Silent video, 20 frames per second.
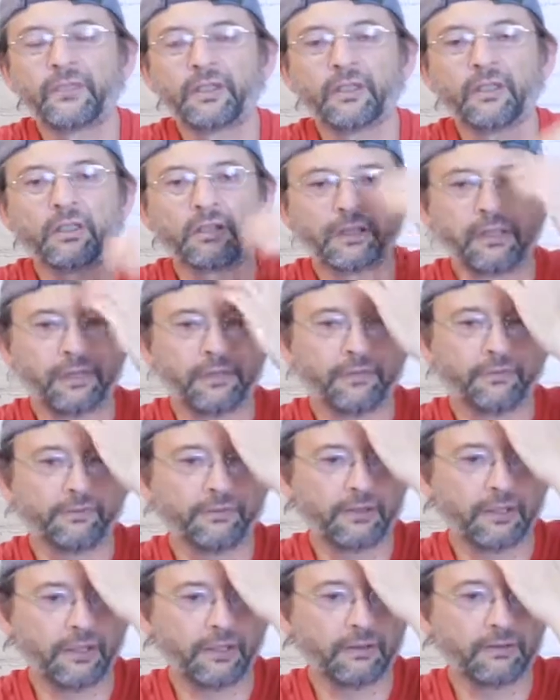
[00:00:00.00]
I'll kind
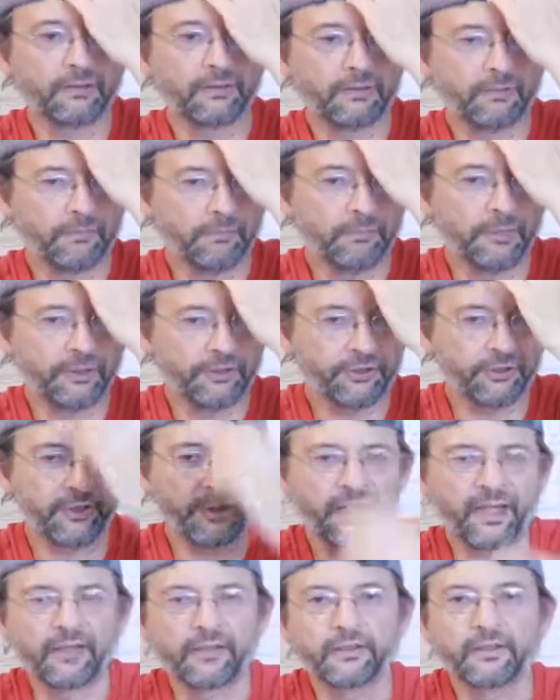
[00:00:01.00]
of mention
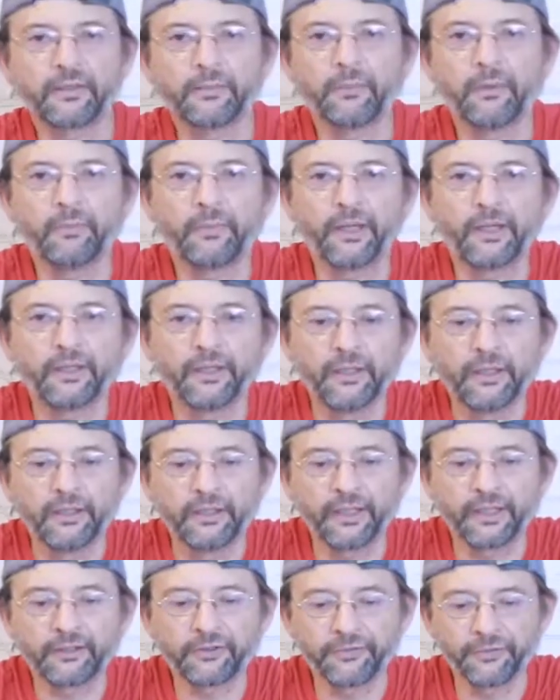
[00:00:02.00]
that in some of my
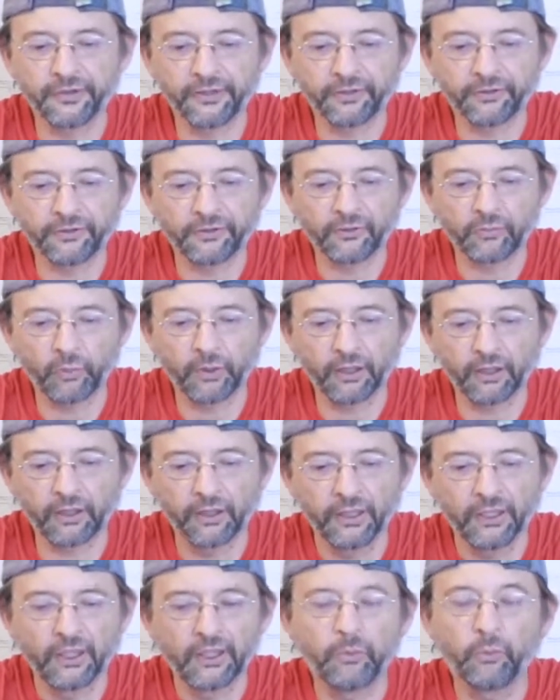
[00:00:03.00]
next videos as well.
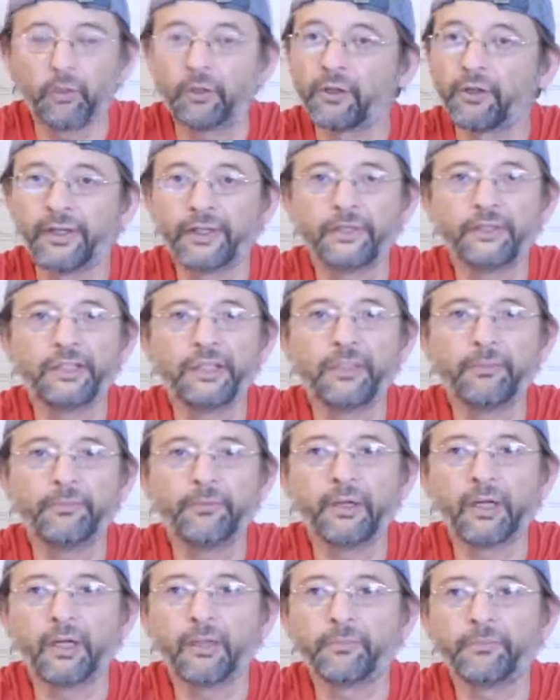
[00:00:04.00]
And we'll go ahead and keep
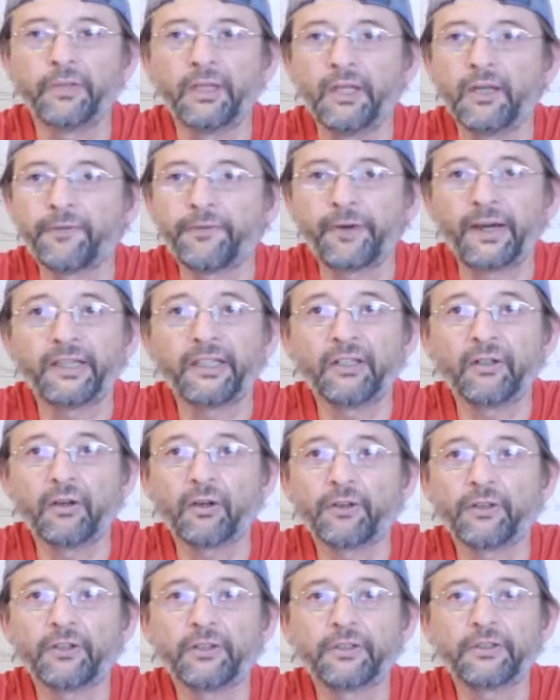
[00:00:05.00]
finding
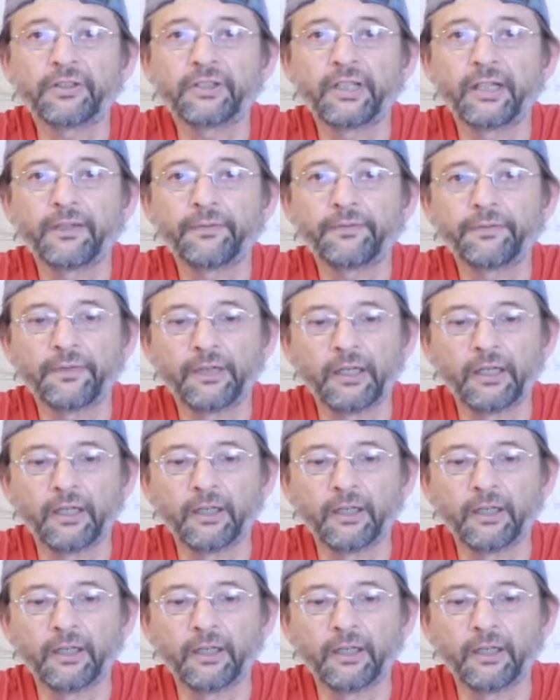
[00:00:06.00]
all the good stuff.